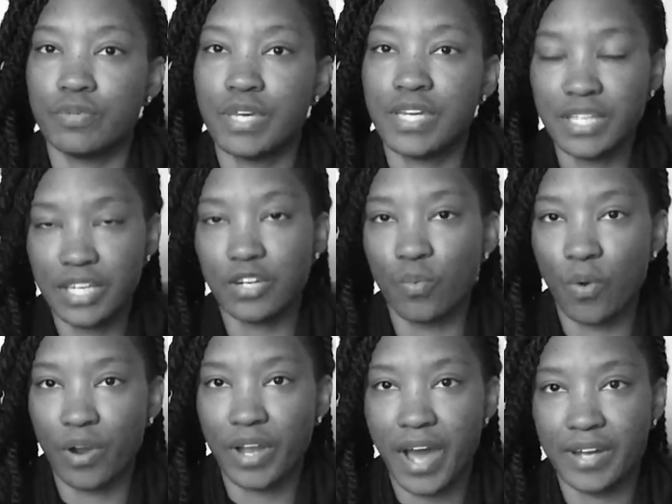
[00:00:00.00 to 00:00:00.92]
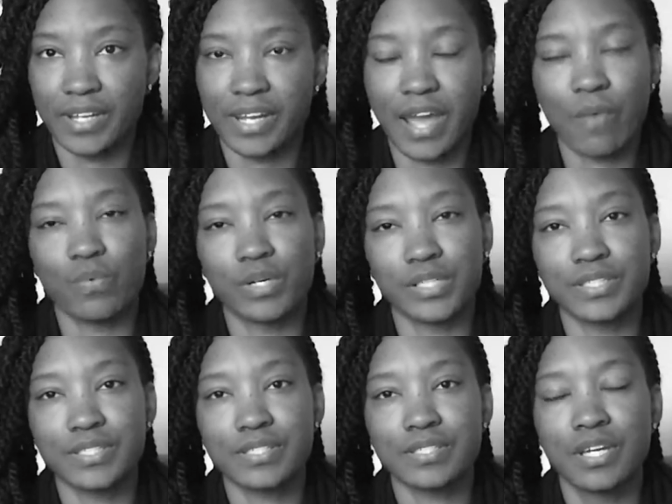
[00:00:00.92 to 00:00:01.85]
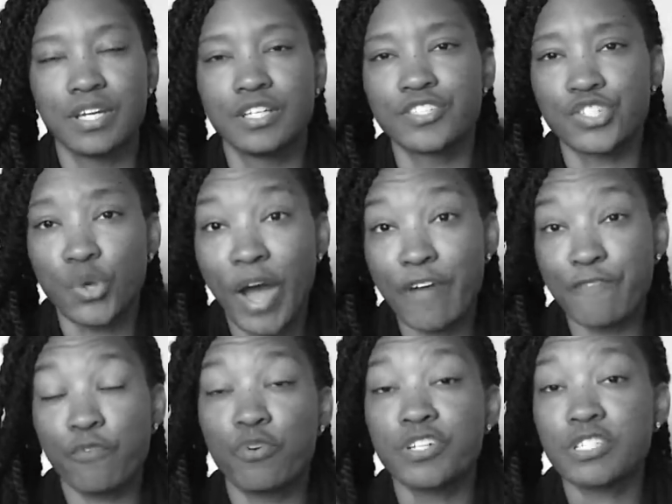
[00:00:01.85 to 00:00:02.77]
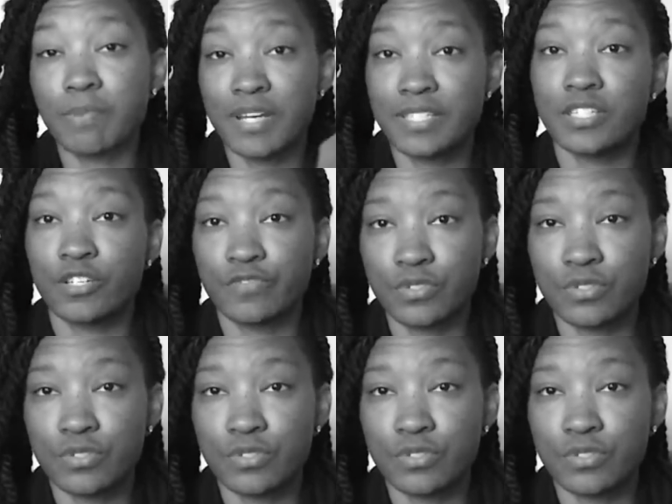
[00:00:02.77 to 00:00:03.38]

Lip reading: and get a workout in at once. So I forced myself